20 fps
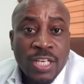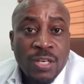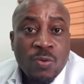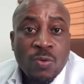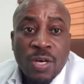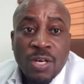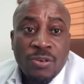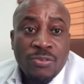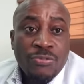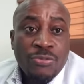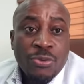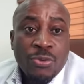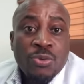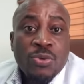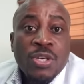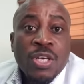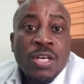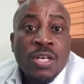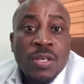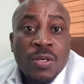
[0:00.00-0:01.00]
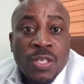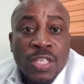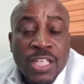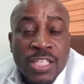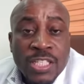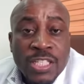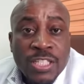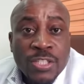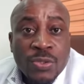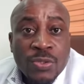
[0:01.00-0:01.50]
one of you
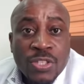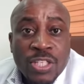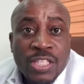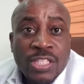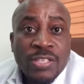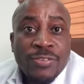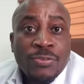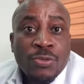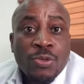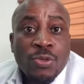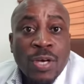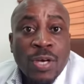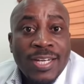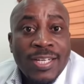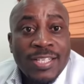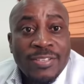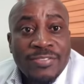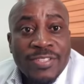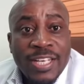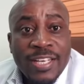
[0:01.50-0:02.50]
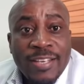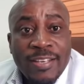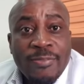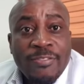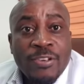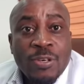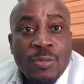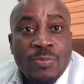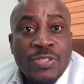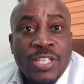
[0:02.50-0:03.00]
listening to this, if you go and lift a
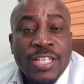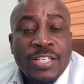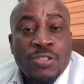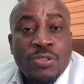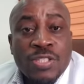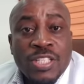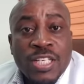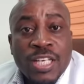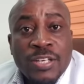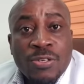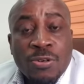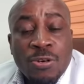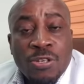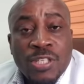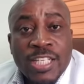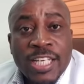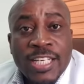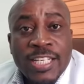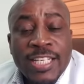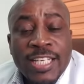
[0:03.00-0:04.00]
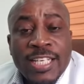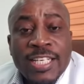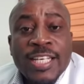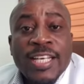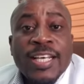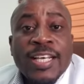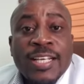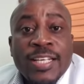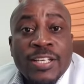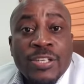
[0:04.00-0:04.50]
heavy object using a wrong technique,
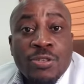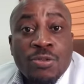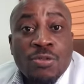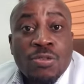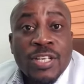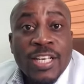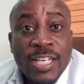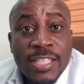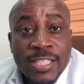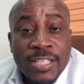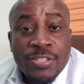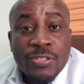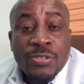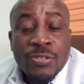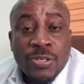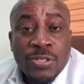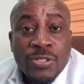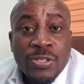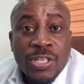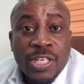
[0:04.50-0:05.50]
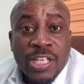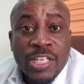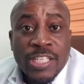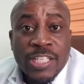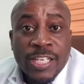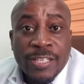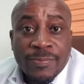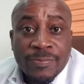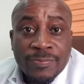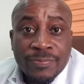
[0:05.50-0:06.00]
you get a scrotal
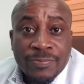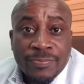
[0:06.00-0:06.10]
hernia.